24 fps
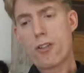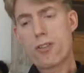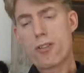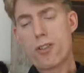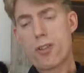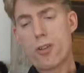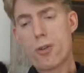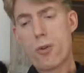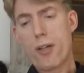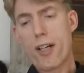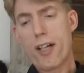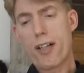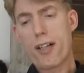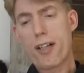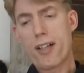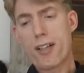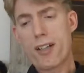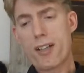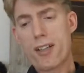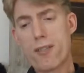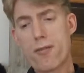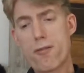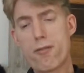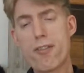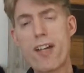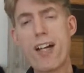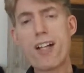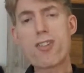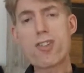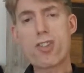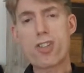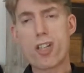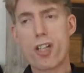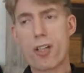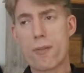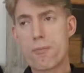to a
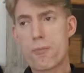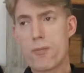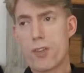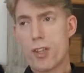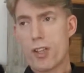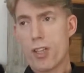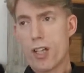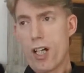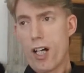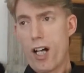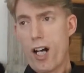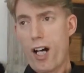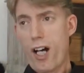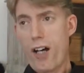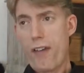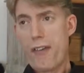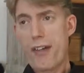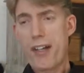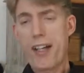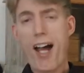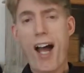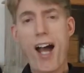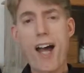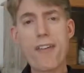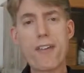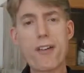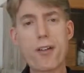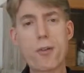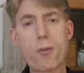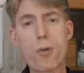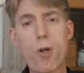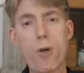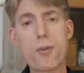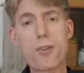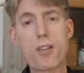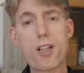convention. The guy that
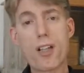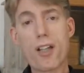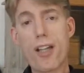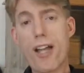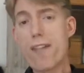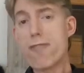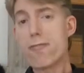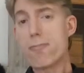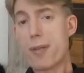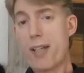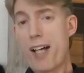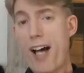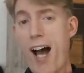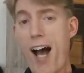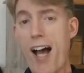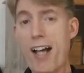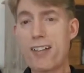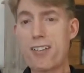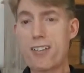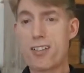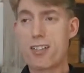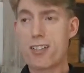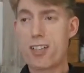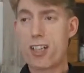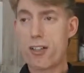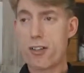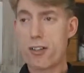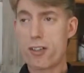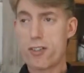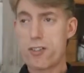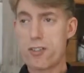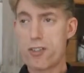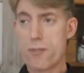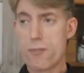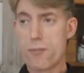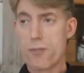wrote the Left Behind
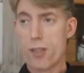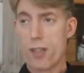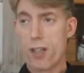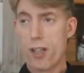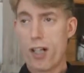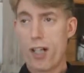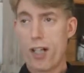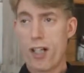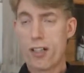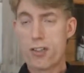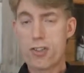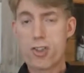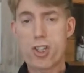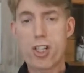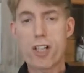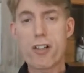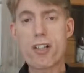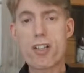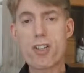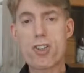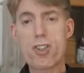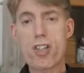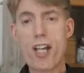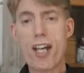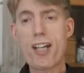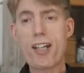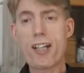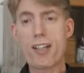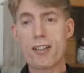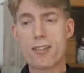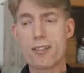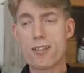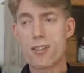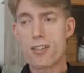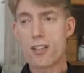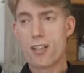series, Jerry
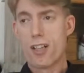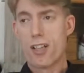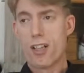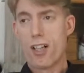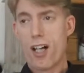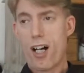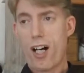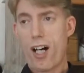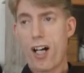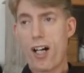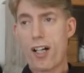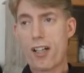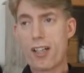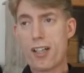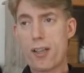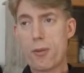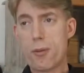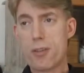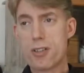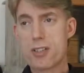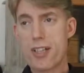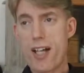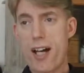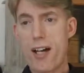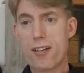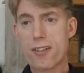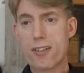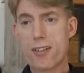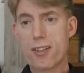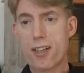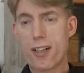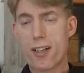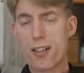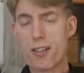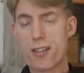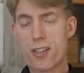Jenkins, he was
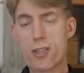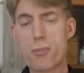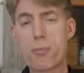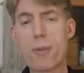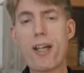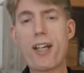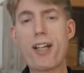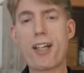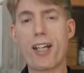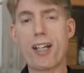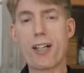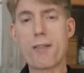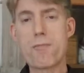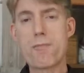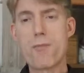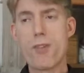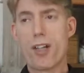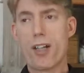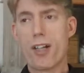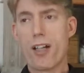out speaking.